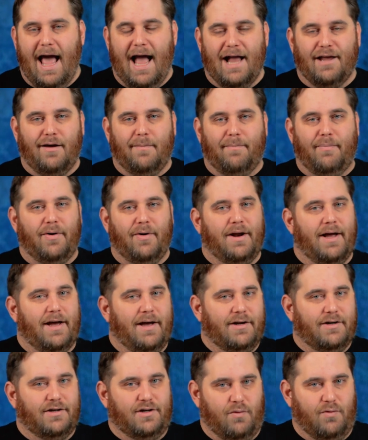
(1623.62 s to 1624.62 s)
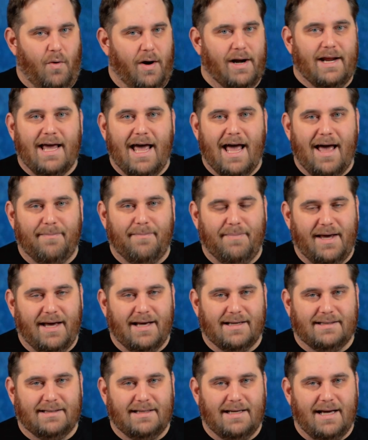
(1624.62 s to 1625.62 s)
and you put a 20 amp
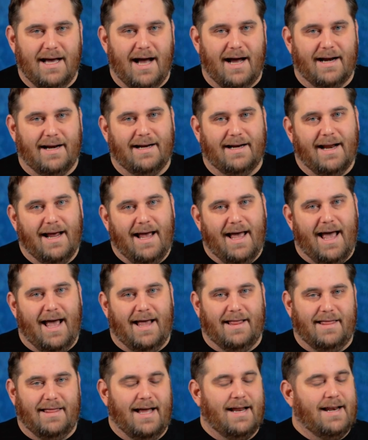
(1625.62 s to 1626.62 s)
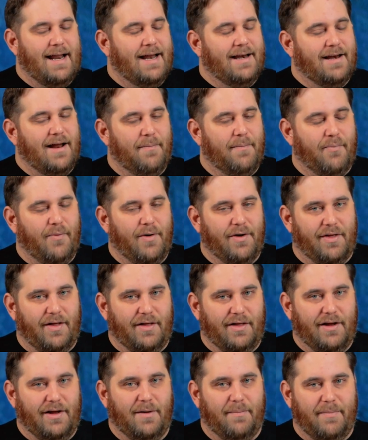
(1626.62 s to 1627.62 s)
ESC on it and then end up with a
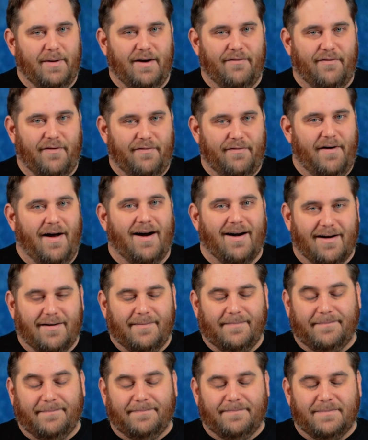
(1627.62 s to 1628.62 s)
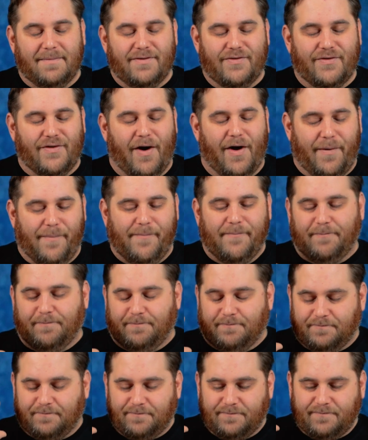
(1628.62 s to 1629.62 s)
little bit of a fire. So,
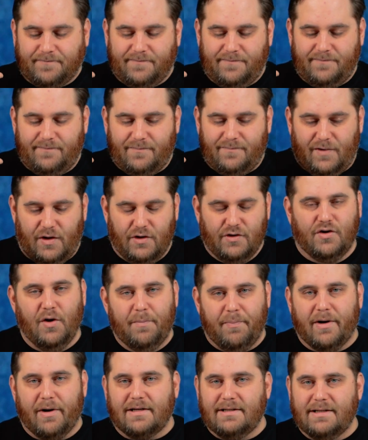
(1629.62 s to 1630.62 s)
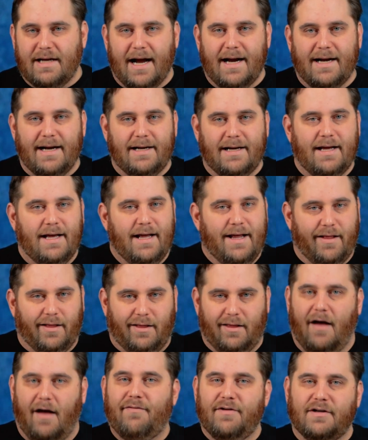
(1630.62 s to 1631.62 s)
super excited.
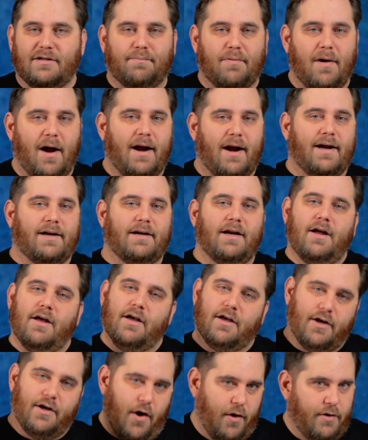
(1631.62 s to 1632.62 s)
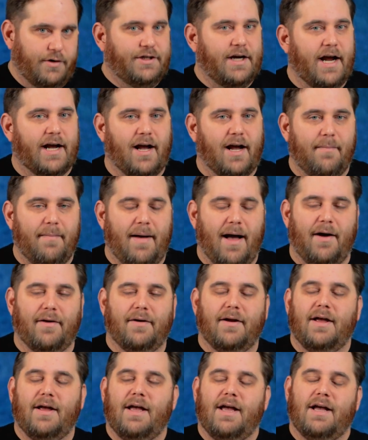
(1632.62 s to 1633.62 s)
Love this product. Go check them
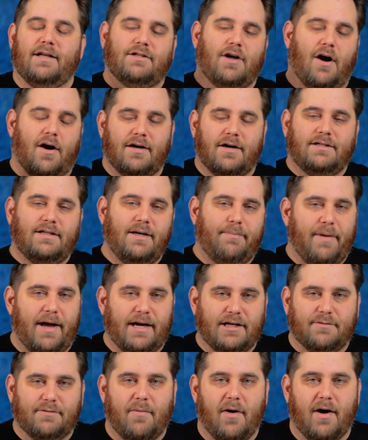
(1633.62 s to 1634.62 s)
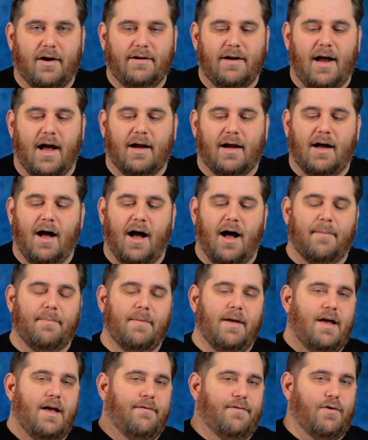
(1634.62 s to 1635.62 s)
out. It's rcbenchmark.com.
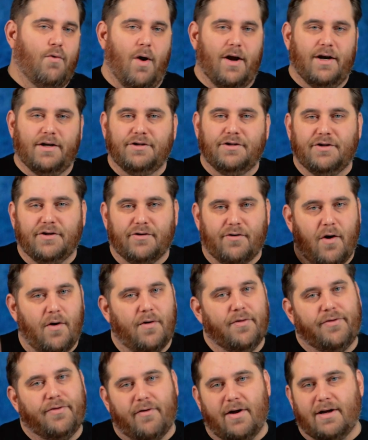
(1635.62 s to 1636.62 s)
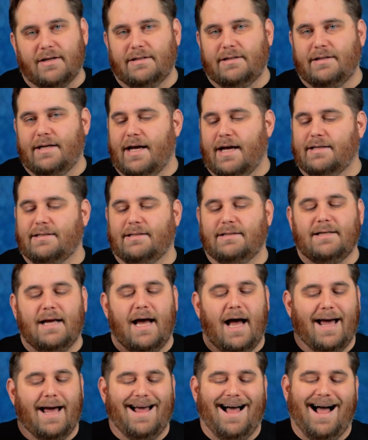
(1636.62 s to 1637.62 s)
If you want to do your own thrust tests,
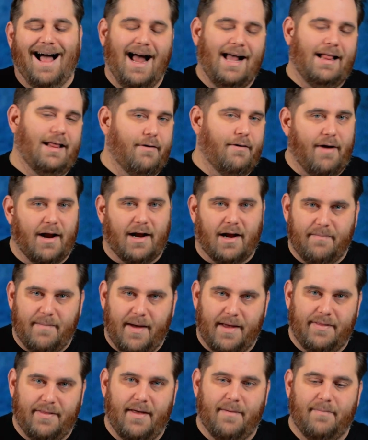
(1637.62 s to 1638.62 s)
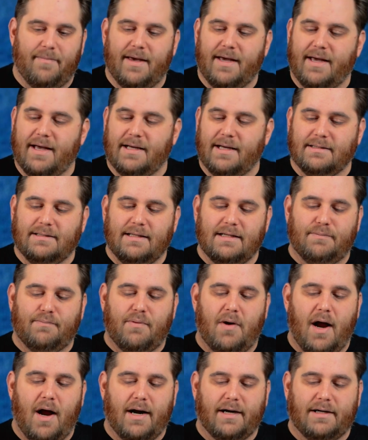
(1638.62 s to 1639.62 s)
I highly recommend them because this
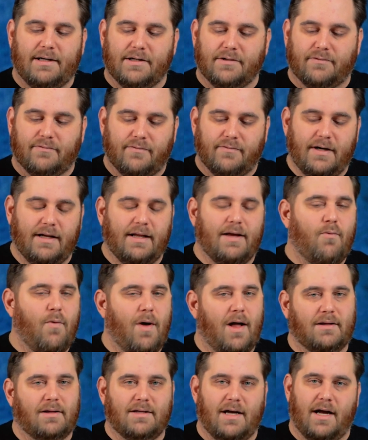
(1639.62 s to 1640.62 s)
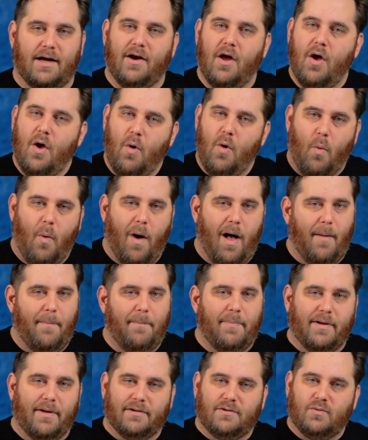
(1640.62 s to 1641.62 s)
product is really well done, well
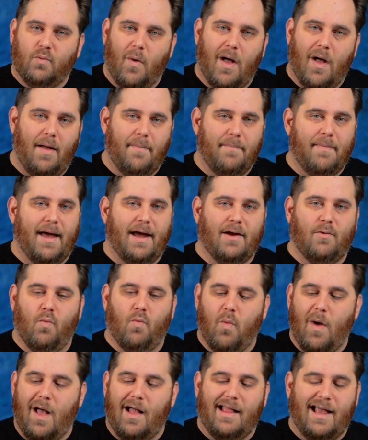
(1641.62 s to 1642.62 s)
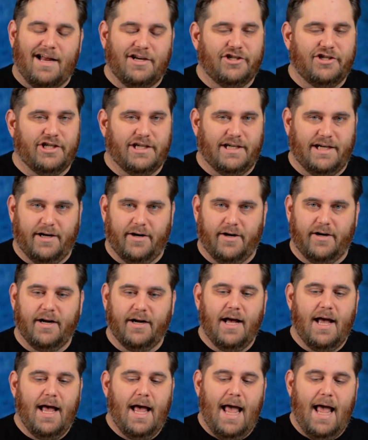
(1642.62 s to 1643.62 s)
built, well made, well engineered,
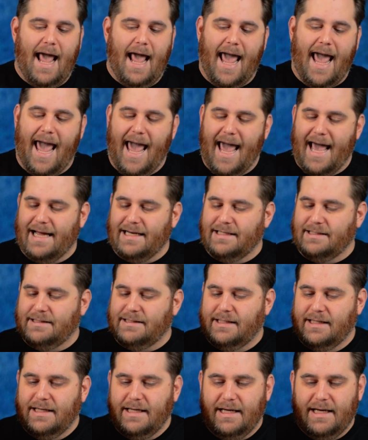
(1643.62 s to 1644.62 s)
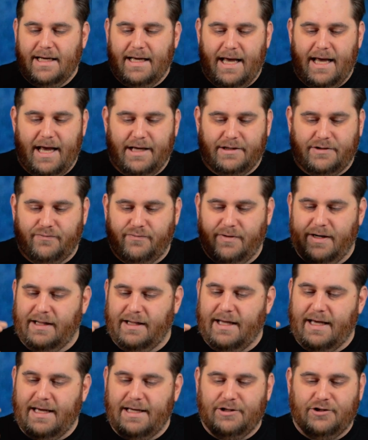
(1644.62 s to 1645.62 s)
and it's
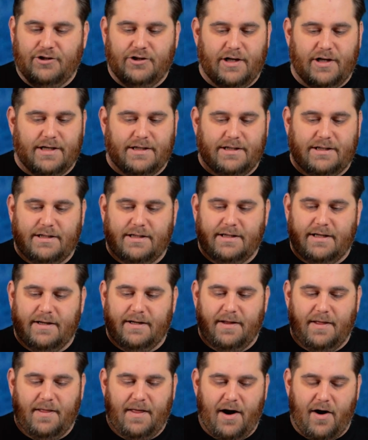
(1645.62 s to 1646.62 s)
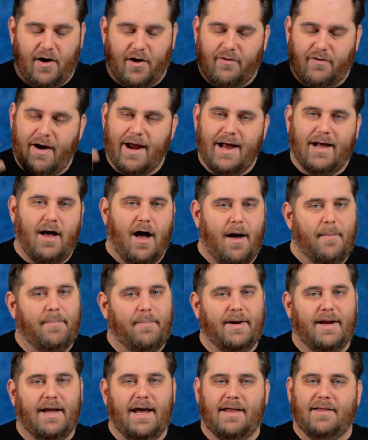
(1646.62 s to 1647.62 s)
really just they're a great
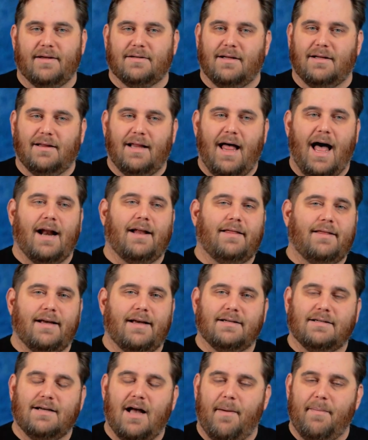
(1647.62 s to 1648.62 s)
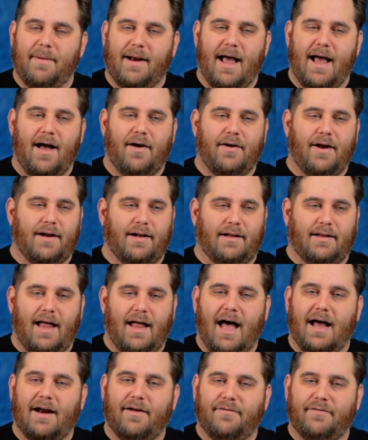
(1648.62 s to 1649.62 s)
company and there's a lot of things coming out and a
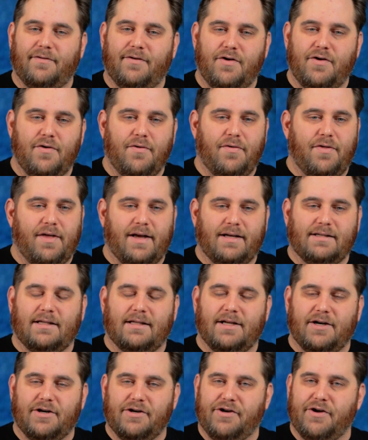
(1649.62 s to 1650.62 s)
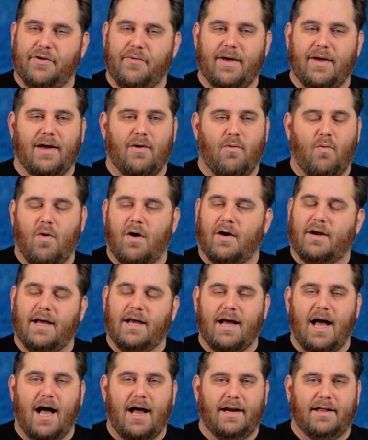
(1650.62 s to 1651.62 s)
lot of new things that they're doing and
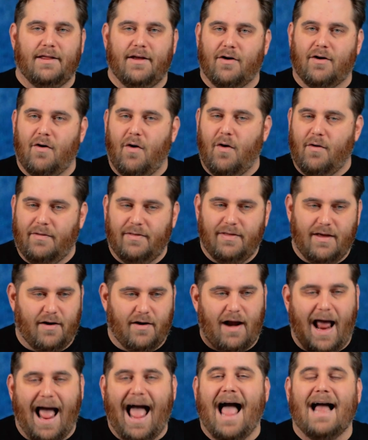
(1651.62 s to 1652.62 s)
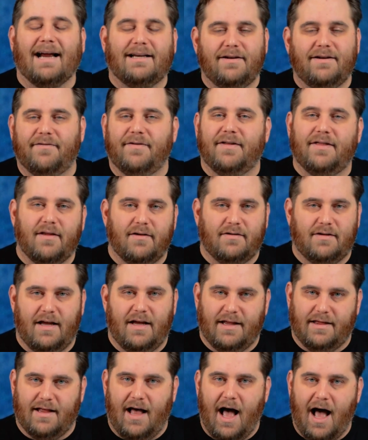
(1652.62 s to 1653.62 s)
working on and they're they're active in this
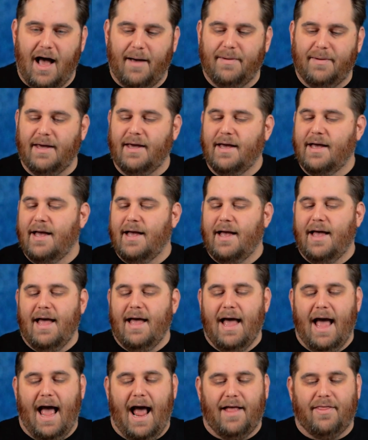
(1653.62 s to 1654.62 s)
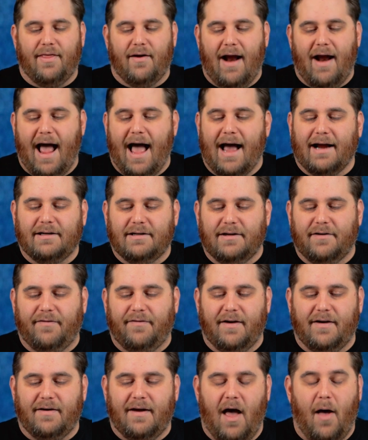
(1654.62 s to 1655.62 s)
in the hobby and they're active
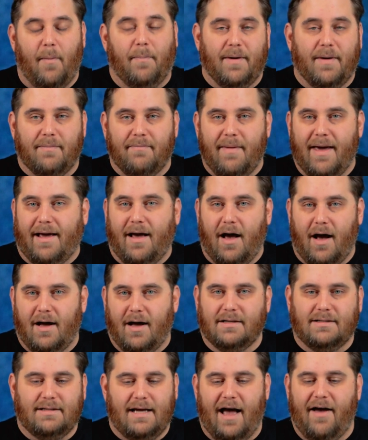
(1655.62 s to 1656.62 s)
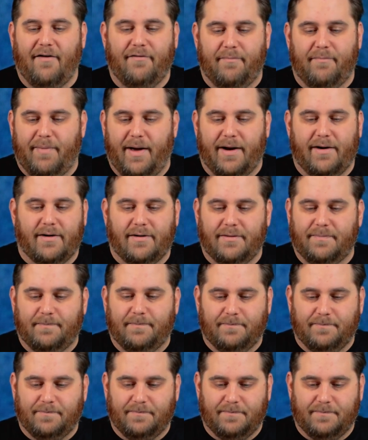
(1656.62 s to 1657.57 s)
in helping make us have better